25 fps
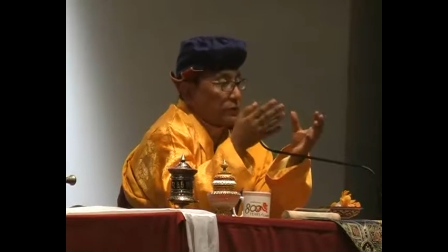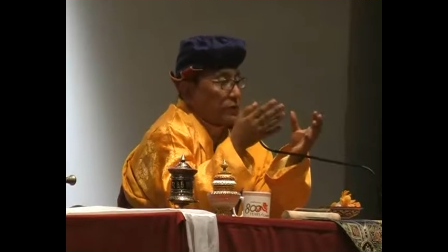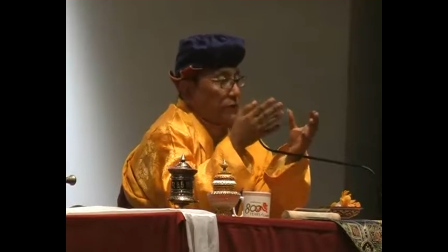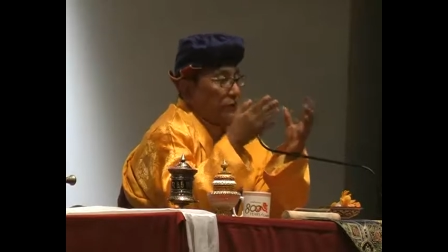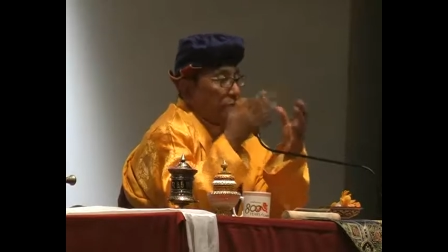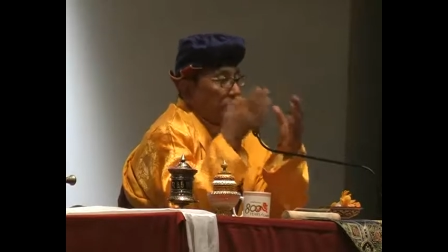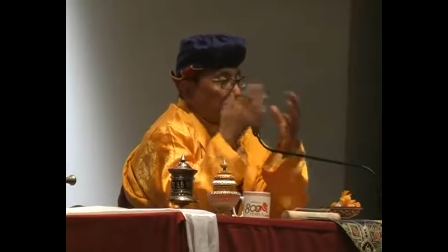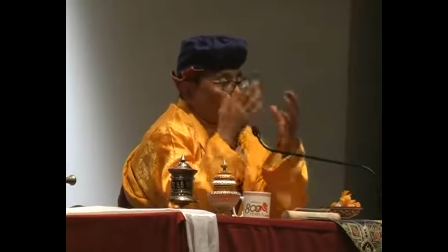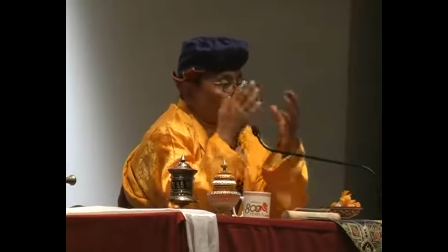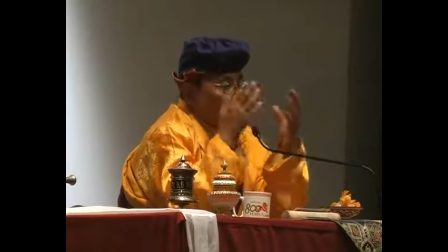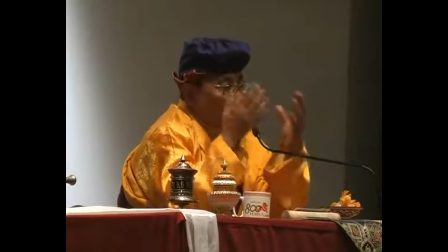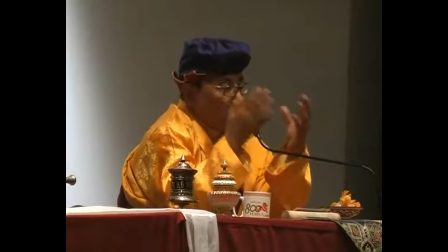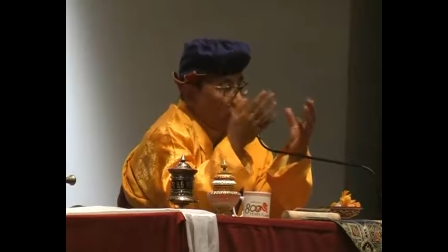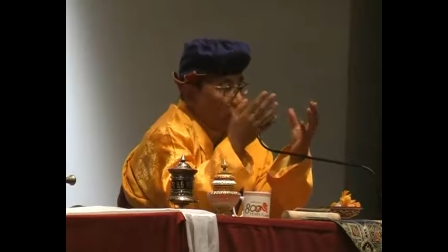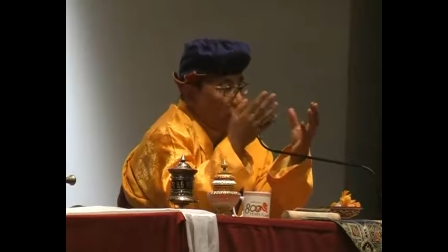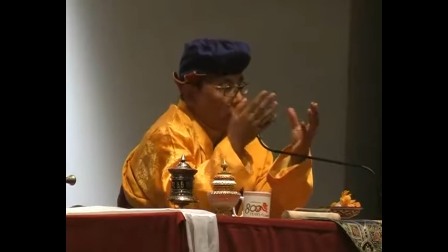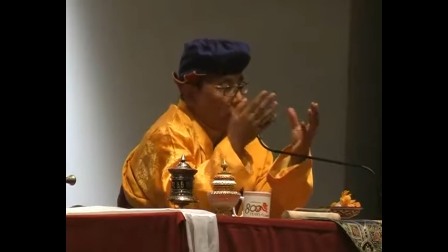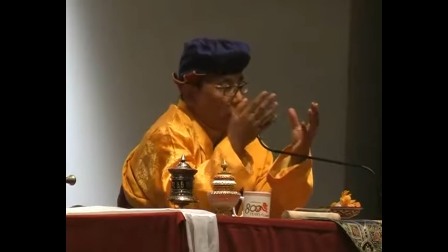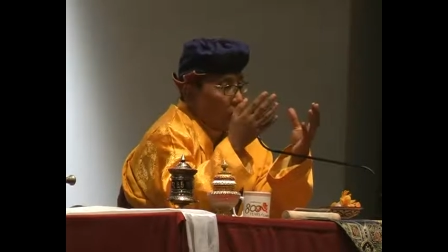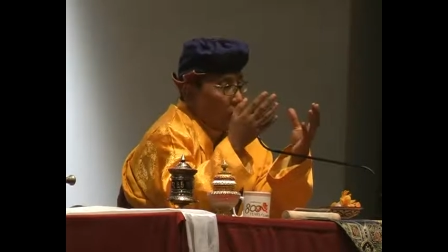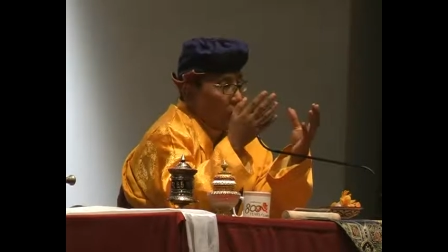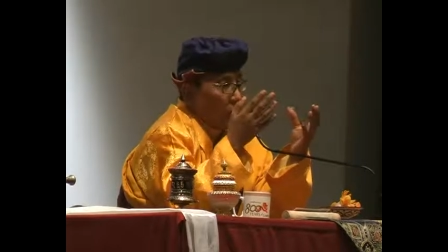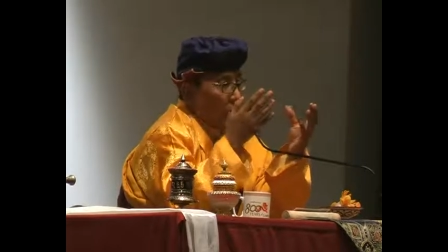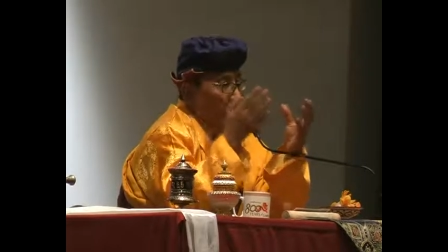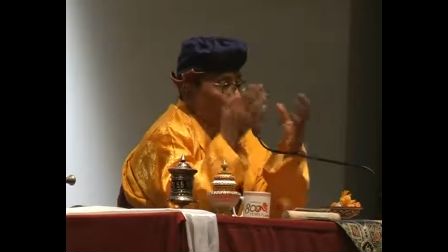the
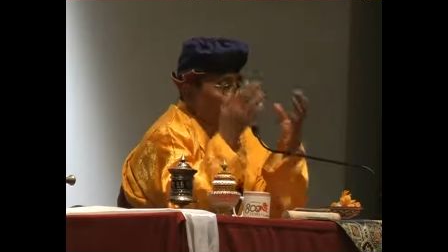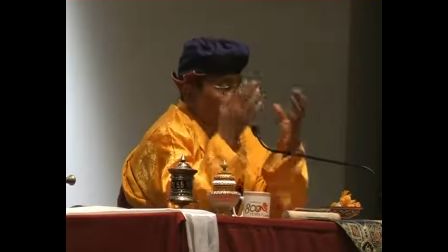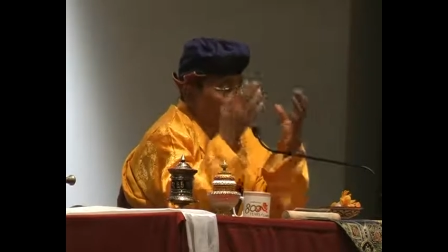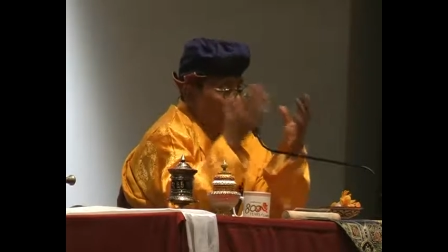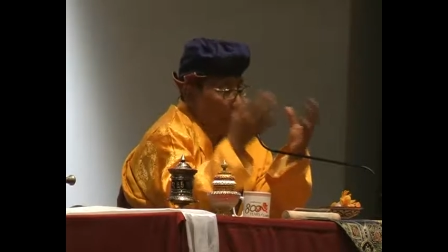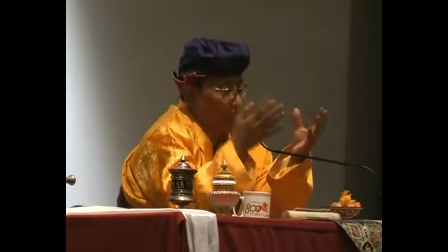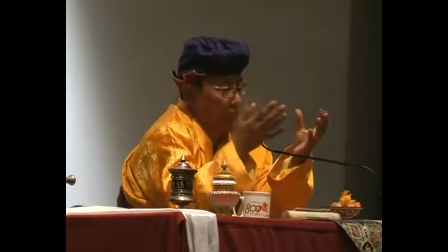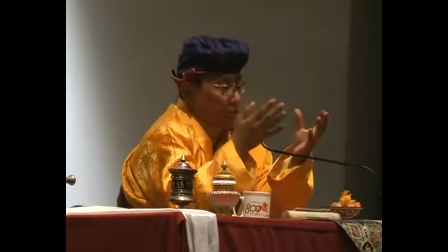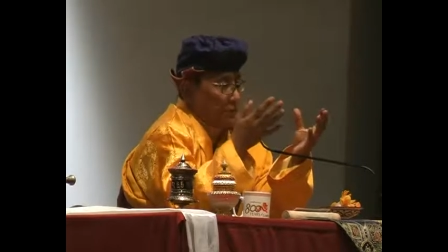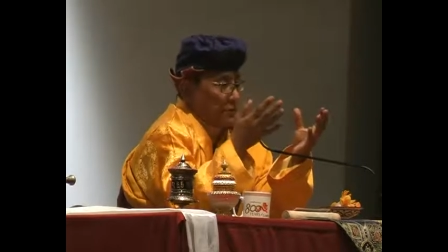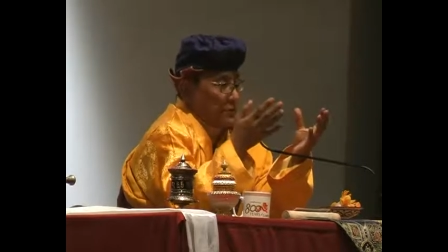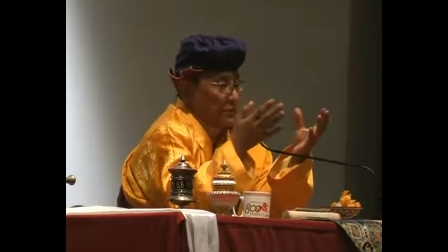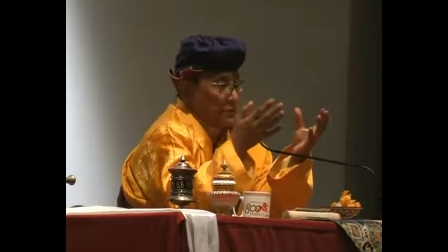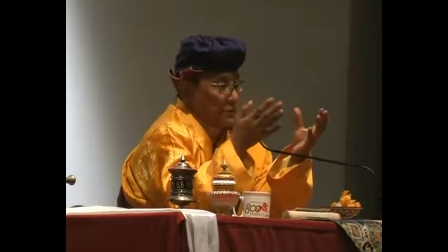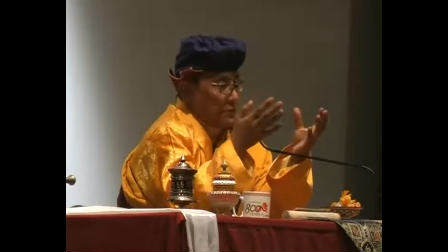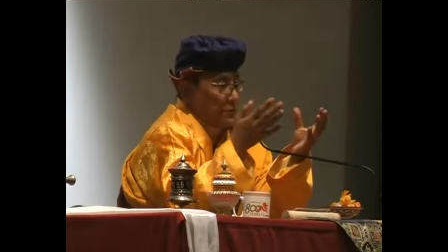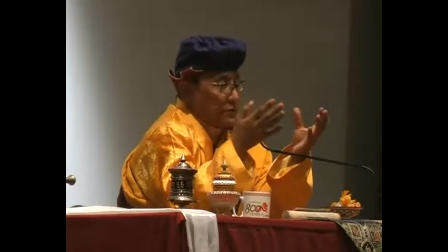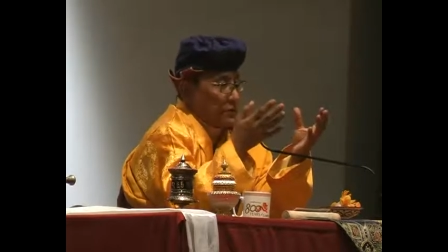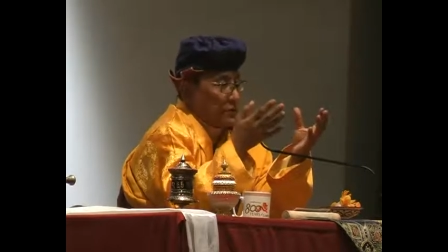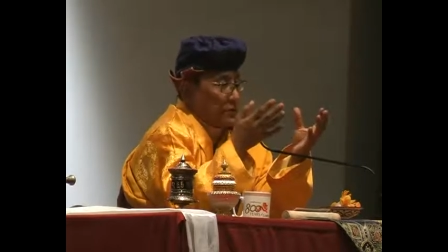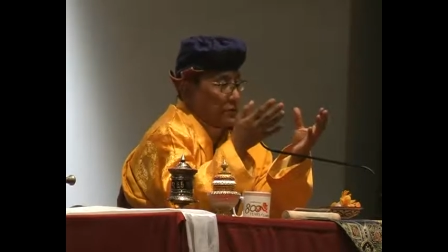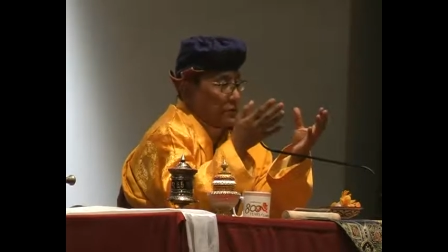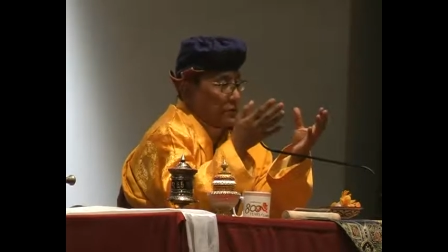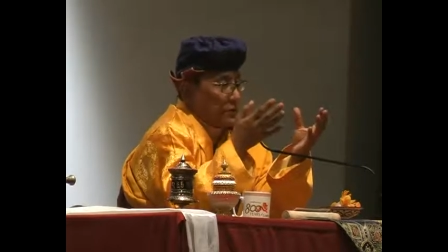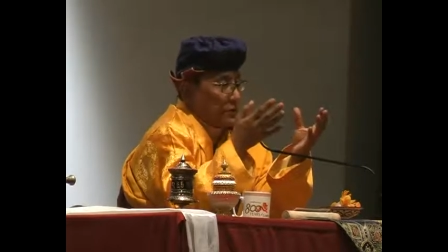more
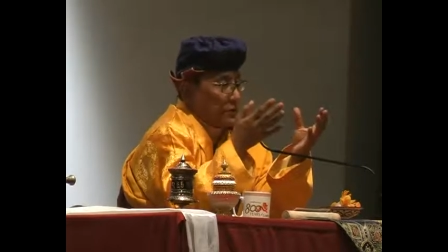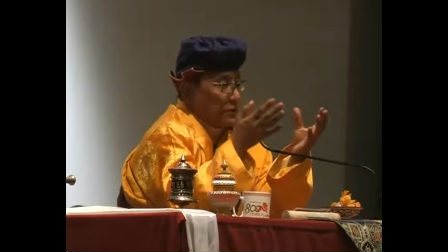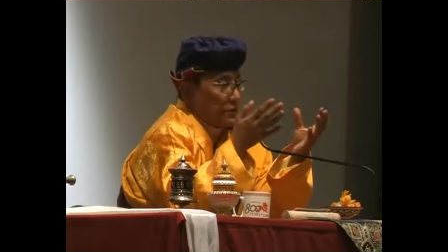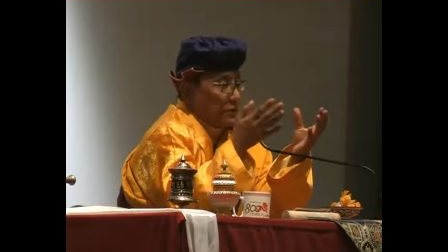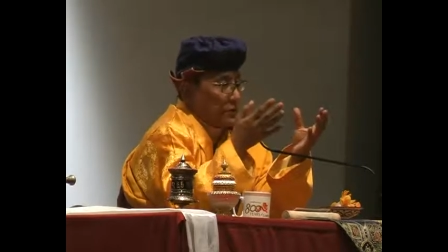happiness